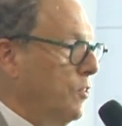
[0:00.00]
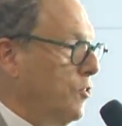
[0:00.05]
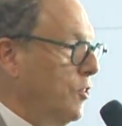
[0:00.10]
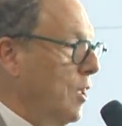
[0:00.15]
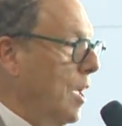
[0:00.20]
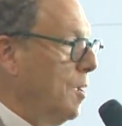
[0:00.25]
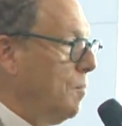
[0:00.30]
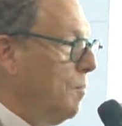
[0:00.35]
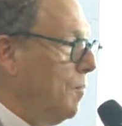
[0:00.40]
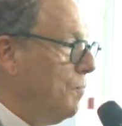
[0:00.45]

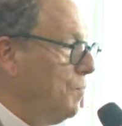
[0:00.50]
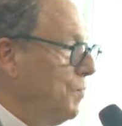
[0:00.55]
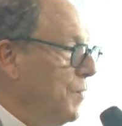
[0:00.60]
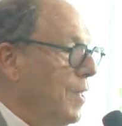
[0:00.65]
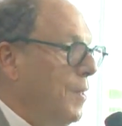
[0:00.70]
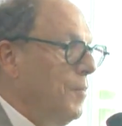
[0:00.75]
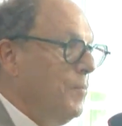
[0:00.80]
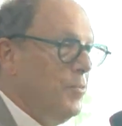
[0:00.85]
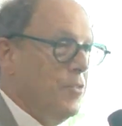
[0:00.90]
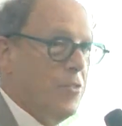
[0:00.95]
same.
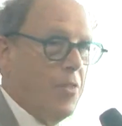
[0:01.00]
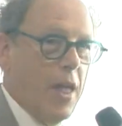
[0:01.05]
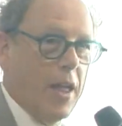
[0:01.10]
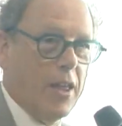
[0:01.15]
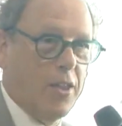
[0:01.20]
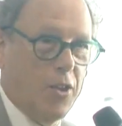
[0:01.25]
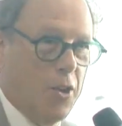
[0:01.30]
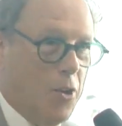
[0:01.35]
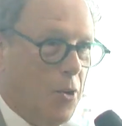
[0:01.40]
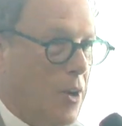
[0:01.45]

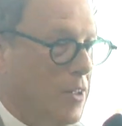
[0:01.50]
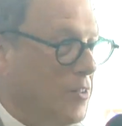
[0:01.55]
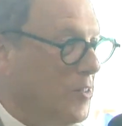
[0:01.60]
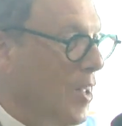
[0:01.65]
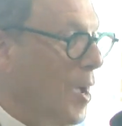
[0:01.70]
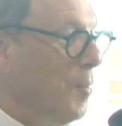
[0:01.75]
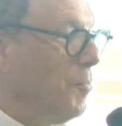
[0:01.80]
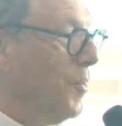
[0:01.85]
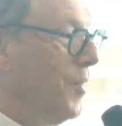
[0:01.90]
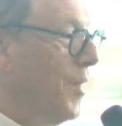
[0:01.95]
Thank you. I'll
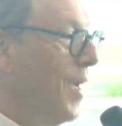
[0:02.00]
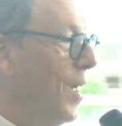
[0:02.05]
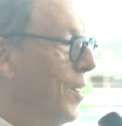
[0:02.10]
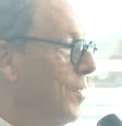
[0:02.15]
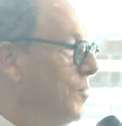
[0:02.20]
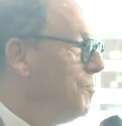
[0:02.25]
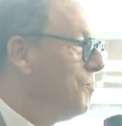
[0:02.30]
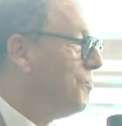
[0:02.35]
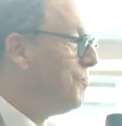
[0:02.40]
stop with that.